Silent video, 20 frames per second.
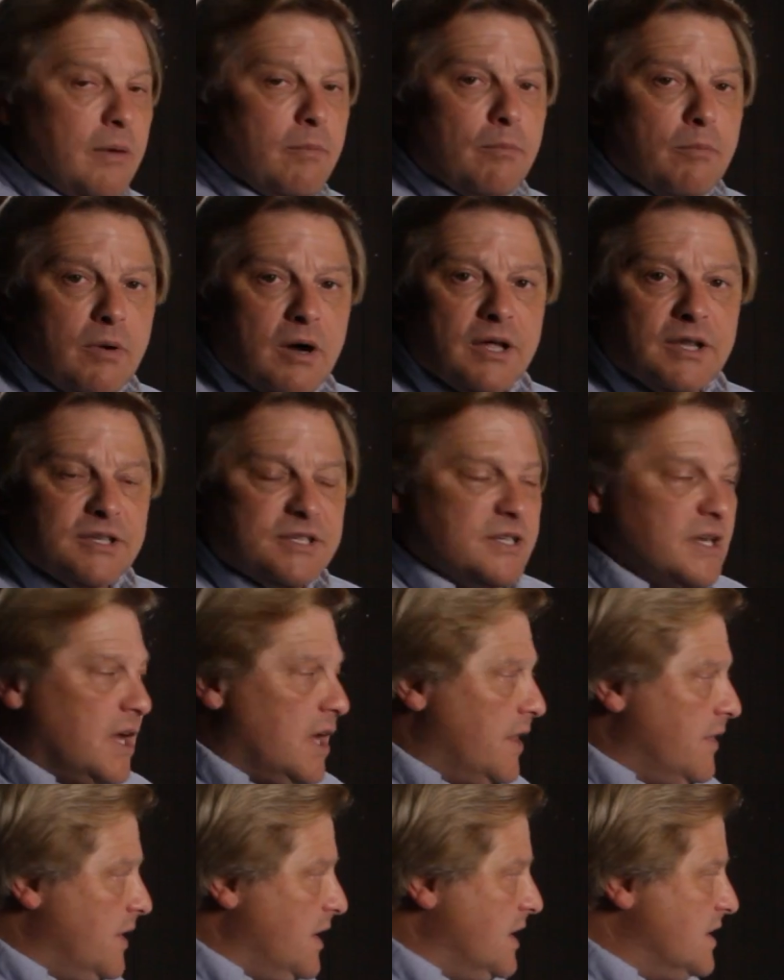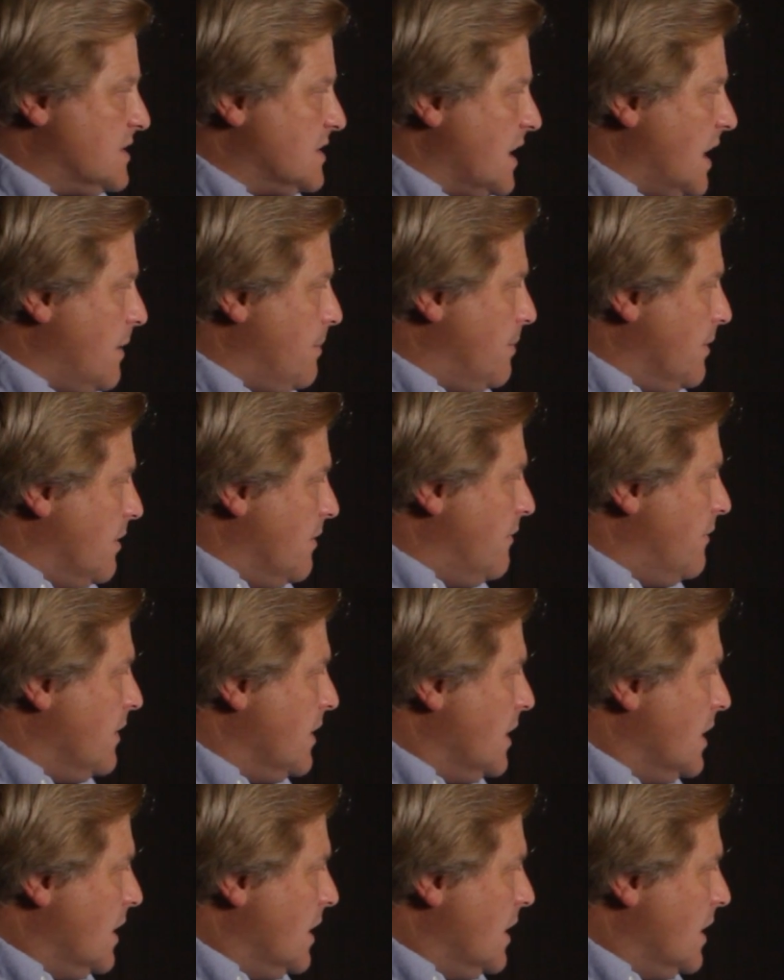months on these type of